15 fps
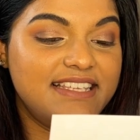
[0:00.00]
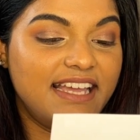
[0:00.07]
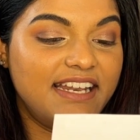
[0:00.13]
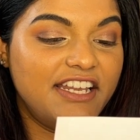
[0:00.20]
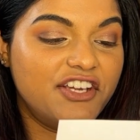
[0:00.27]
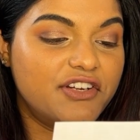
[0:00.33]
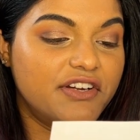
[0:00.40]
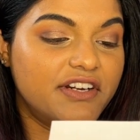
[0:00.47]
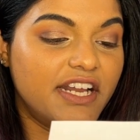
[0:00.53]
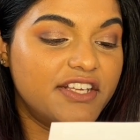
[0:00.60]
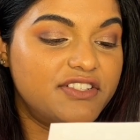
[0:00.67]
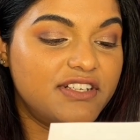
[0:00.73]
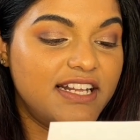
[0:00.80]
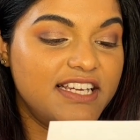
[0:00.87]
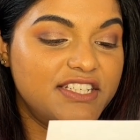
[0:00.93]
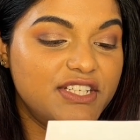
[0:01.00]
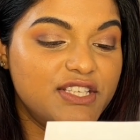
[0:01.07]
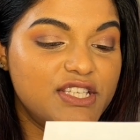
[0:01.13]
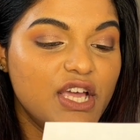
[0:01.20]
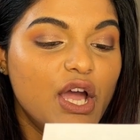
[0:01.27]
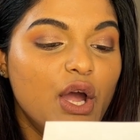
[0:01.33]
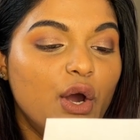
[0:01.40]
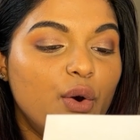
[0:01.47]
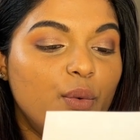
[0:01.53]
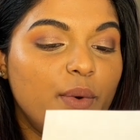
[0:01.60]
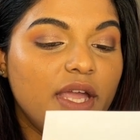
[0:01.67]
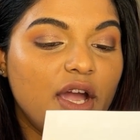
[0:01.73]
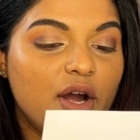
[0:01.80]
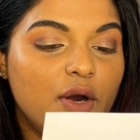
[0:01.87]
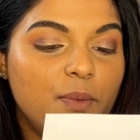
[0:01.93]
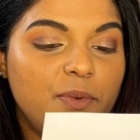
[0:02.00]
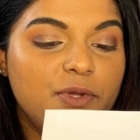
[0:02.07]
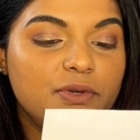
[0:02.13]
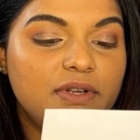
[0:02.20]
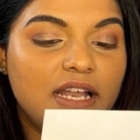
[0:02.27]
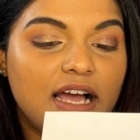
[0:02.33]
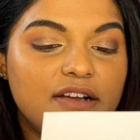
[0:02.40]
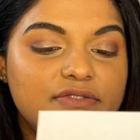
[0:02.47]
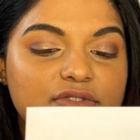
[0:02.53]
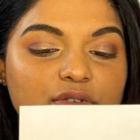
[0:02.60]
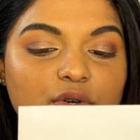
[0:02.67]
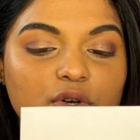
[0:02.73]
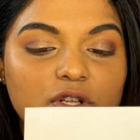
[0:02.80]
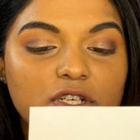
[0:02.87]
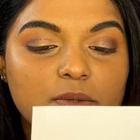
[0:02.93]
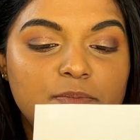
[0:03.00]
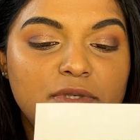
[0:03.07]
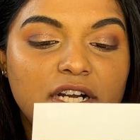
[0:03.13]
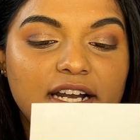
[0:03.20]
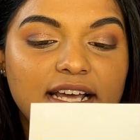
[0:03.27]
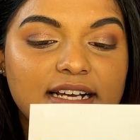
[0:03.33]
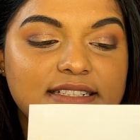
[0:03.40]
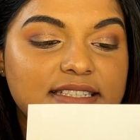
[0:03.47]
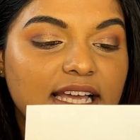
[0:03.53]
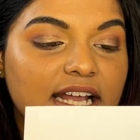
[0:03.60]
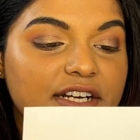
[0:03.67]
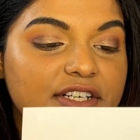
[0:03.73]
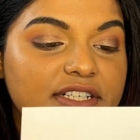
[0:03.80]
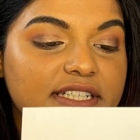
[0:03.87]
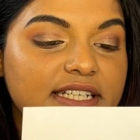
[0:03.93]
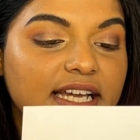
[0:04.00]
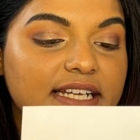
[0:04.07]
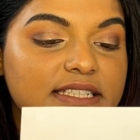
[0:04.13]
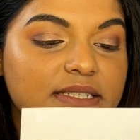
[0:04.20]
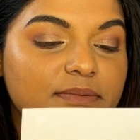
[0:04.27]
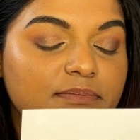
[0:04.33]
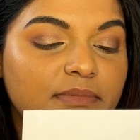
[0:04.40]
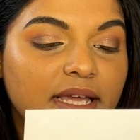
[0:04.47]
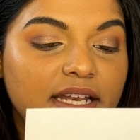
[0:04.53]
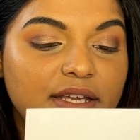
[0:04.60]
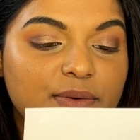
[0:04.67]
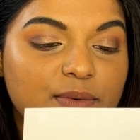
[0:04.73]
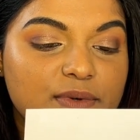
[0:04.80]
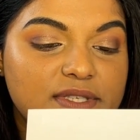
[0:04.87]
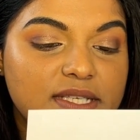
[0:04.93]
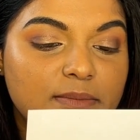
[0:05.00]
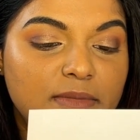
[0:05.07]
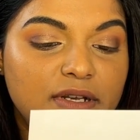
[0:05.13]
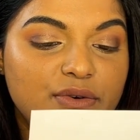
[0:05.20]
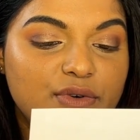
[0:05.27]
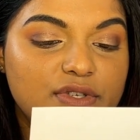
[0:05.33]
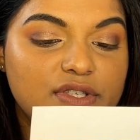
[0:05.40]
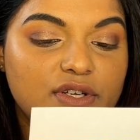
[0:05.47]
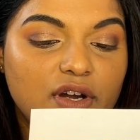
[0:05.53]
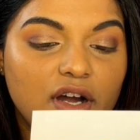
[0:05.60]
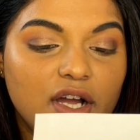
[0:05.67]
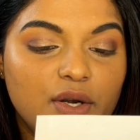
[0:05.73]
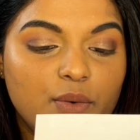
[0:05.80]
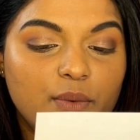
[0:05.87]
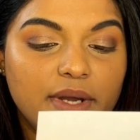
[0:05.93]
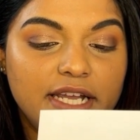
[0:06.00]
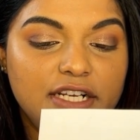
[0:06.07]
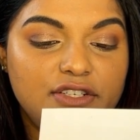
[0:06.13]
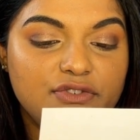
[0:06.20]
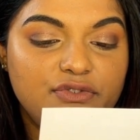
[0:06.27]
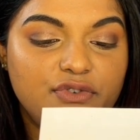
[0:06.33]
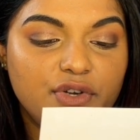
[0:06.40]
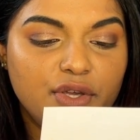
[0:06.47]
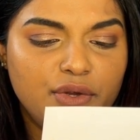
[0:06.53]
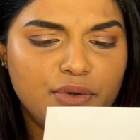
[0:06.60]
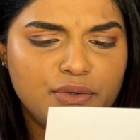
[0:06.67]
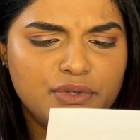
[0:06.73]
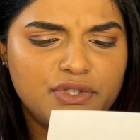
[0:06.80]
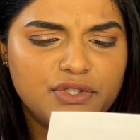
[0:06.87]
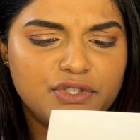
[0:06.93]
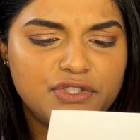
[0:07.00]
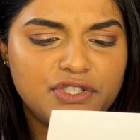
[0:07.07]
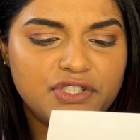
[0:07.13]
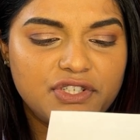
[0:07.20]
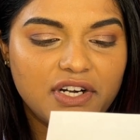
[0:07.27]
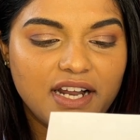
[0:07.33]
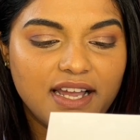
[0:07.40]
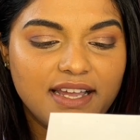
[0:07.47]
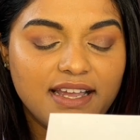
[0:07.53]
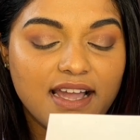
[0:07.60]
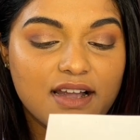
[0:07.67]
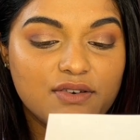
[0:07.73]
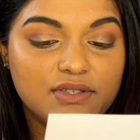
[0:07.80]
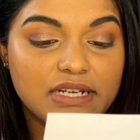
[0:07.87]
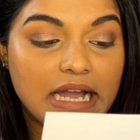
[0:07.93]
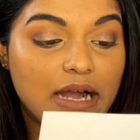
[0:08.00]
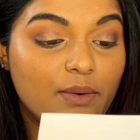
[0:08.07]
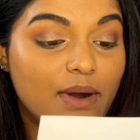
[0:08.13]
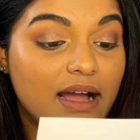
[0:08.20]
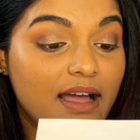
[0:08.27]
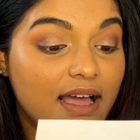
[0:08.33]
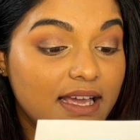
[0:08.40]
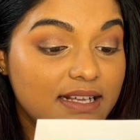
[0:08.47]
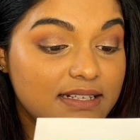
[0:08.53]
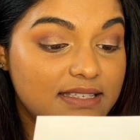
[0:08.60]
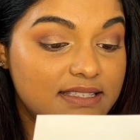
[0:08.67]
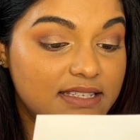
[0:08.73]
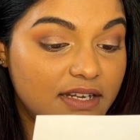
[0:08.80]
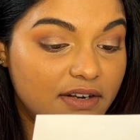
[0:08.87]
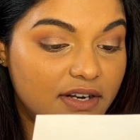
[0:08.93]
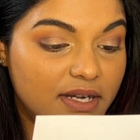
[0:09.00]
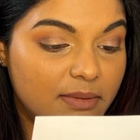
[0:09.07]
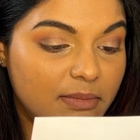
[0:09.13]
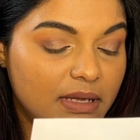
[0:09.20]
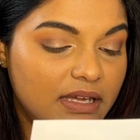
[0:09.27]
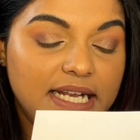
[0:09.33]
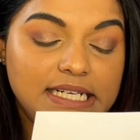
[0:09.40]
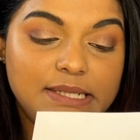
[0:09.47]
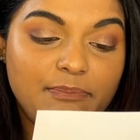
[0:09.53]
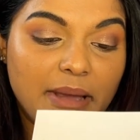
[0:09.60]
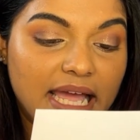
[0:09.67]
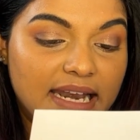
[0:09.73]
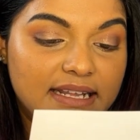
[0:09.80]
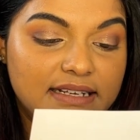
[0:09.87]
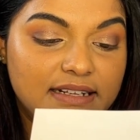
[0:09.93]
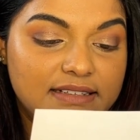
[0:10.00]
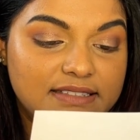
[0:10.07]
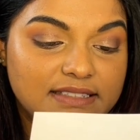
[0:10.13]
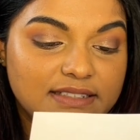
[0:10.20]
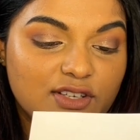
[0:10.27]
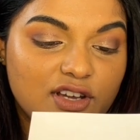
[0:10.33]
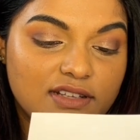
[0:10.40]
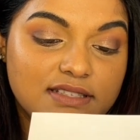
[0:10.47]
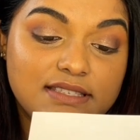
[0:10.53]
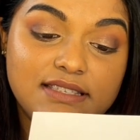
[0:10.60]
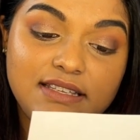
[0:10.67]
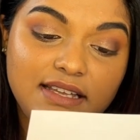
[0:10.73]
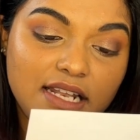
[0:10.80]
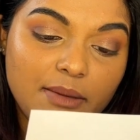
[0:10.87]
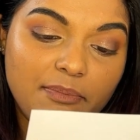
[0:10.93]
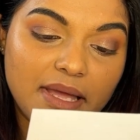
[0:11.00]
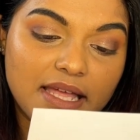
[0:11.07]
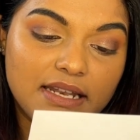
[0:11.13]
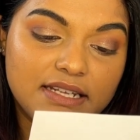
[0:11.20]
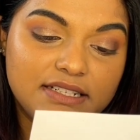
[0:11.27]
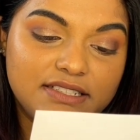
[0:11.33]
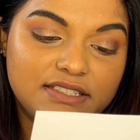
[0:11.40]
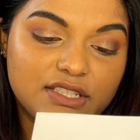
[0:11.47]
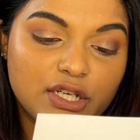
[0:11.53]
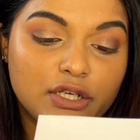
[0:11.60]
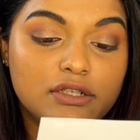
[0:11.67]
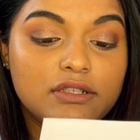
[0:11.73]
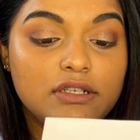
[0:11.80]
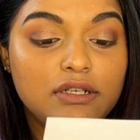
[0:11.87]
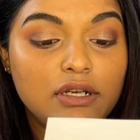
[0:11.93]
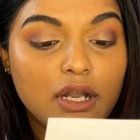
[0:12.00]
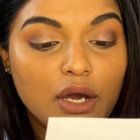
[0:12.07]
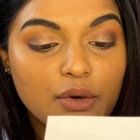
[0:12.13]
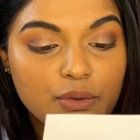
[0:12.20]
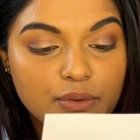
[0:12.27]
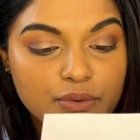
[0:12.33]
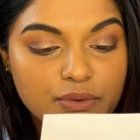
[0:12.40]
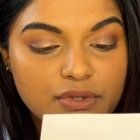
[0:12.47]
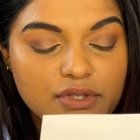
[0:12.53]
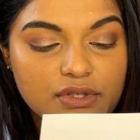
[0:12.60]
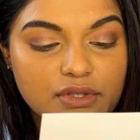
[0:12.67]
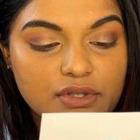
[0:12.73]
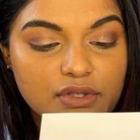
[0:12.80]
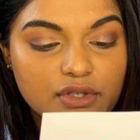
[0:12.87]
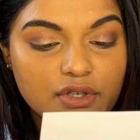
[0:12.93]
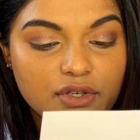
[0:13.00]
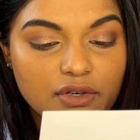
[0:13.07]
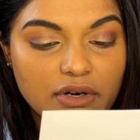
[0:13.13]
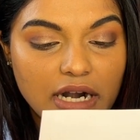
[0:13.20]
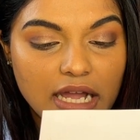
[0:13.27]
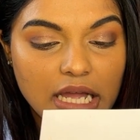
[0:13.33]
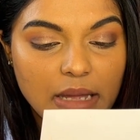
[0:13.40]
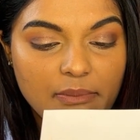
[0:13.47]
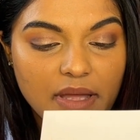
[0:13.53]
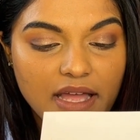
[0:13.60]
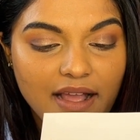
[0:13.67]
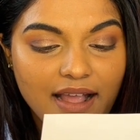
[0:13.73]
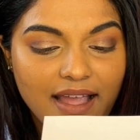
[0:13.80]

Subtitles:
Sandy, congratulations. We hope you love all your products and create many awesome looks. Can't wait for you to try out our eye serum, paint palette, concealer palette, glow scrub,